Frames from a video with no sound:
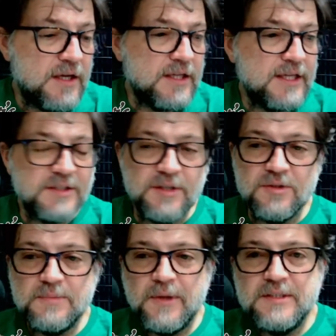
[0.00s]
and that
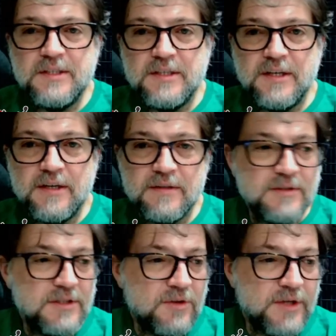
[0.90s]
cylinder is placed in an,
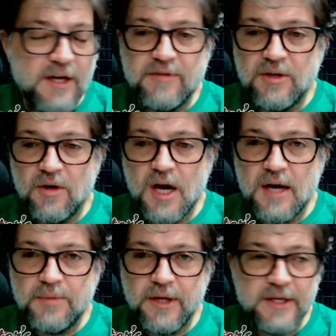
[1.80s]
you know, an oven or a
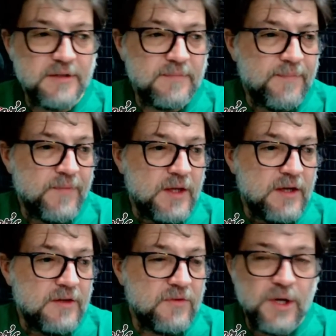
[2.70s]
hot plate,
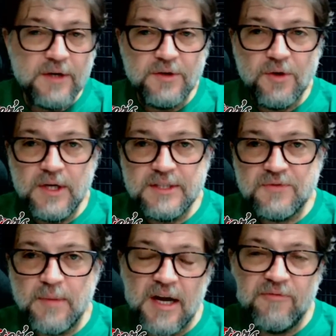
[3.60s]
300 degrees
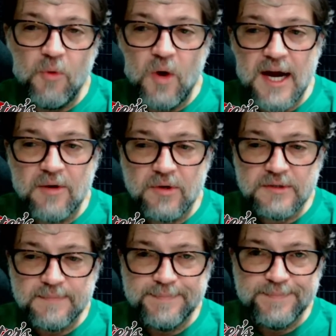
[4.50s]
for about 4
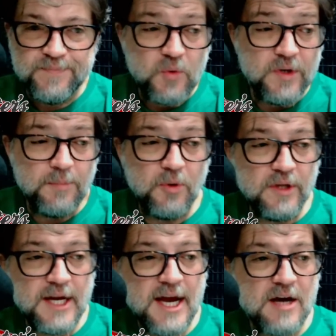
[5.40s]
hours. When you
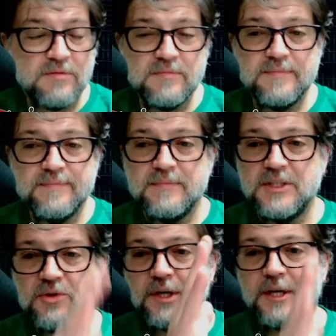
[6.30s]
pull it out,
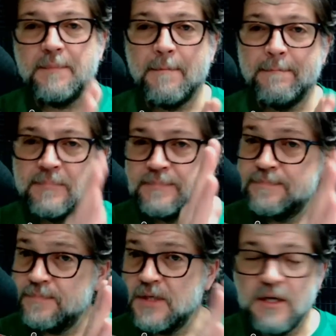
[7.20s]
it's crooked.
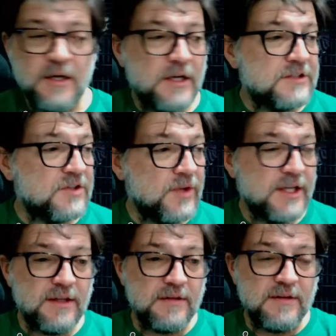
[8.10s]
So
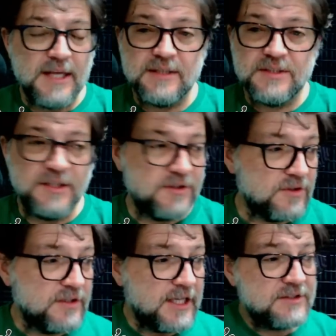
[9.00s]
then that
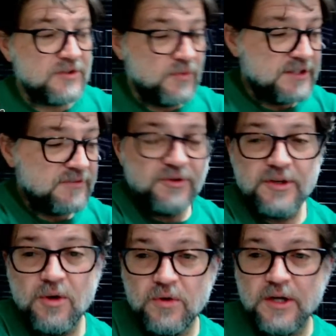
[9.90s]
cylinder, and that's the reason for
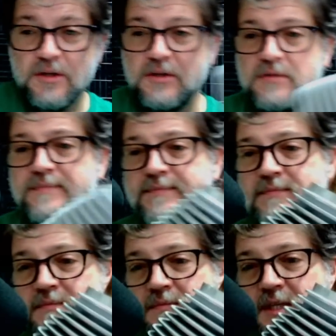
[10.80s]
the gold color,
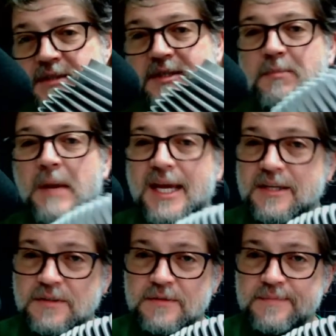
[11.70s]
is it's
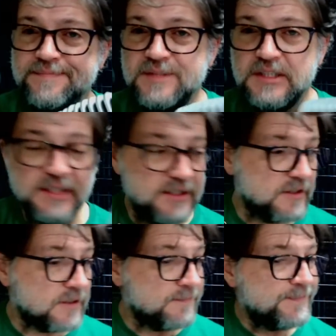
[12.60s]
baked to
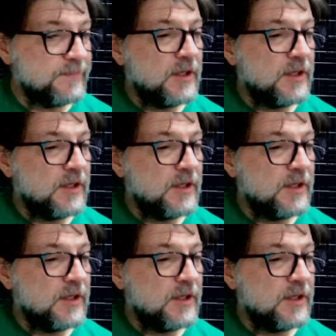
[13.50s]
season it.